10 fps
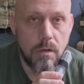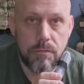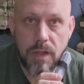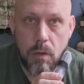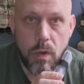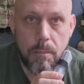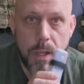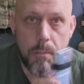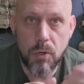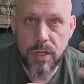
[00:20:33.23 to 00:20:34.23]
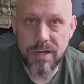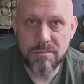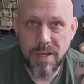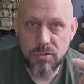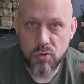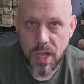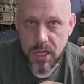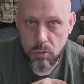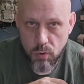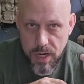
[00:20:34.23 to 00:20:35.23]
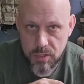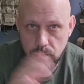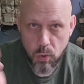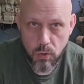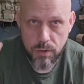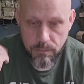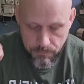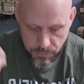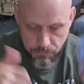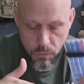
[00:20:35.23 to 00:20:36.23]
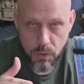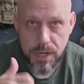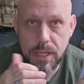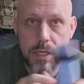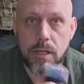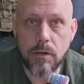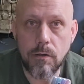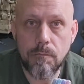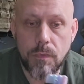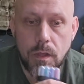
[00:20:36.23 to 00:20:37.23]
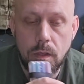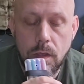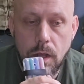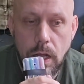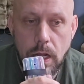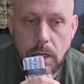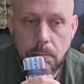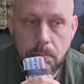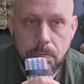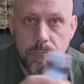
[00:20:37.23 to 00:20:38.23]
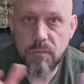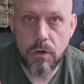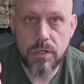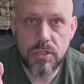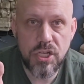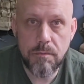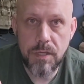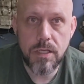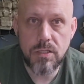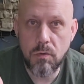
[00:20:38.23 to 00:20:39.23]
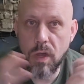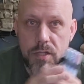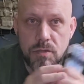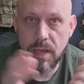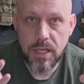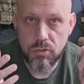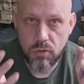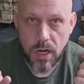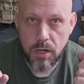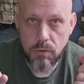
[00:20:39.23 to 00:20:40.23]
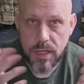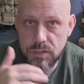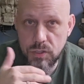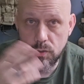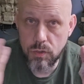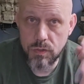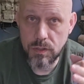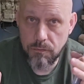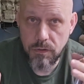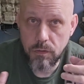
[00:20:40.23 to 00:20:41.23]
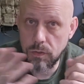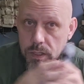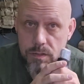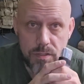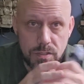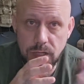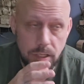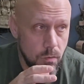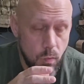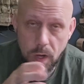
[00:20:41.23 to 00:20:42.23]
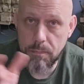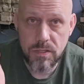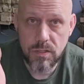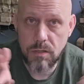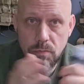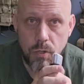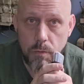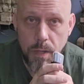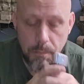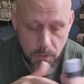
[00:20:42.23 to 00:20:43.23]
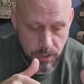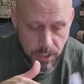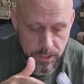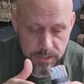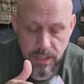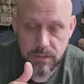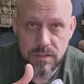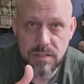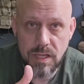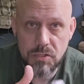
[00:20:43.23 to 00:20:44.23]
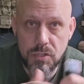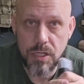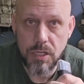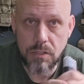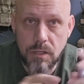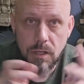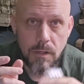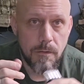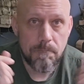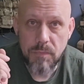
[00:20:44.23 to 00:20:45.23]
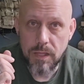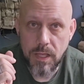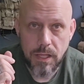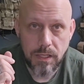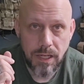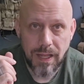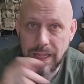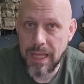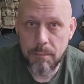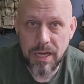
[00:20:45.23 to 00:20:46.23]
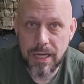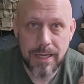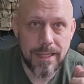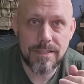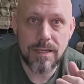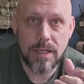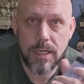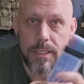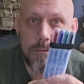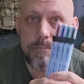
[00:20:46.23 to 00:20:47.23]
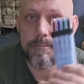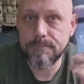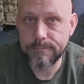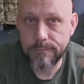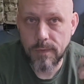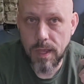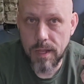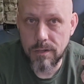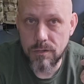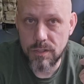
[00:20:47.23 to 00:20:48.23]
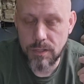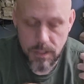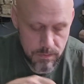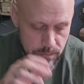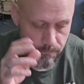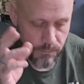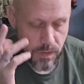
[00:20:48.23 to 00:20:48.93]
Flat white paper, it is my dry erase board for in here. Very cheap, easy way to make a dry erase to use in the field is just taking a white piece of computer paper, cutting it down to the size you need, and then laminating that some gun and using these.